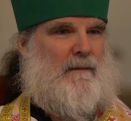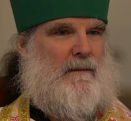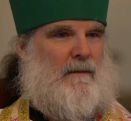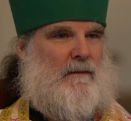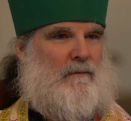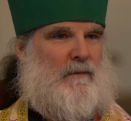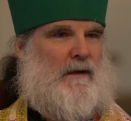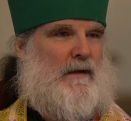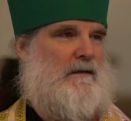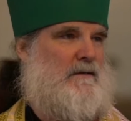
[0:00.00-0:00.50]

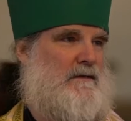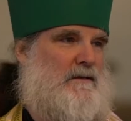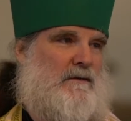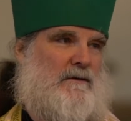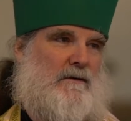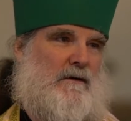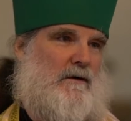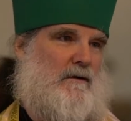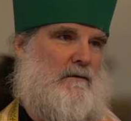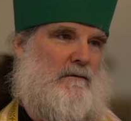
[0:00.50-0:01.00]
We could
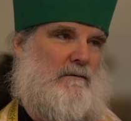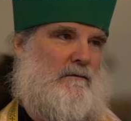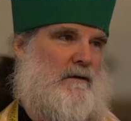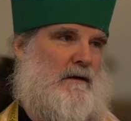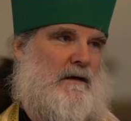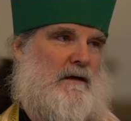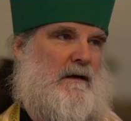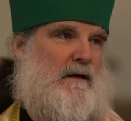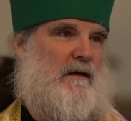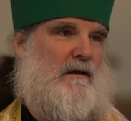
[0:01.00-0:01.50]
still go
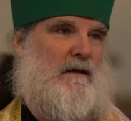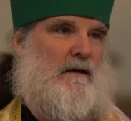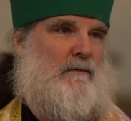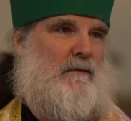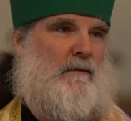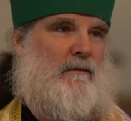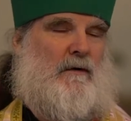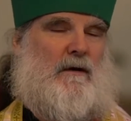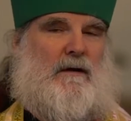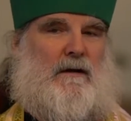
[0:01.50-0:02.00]
get anything
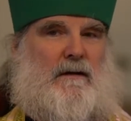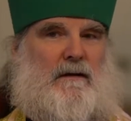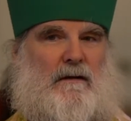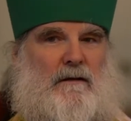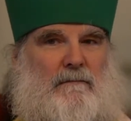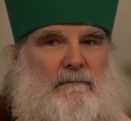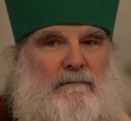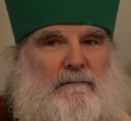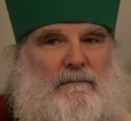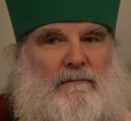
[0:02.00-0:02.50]
we want in
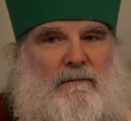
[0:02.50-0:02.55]
the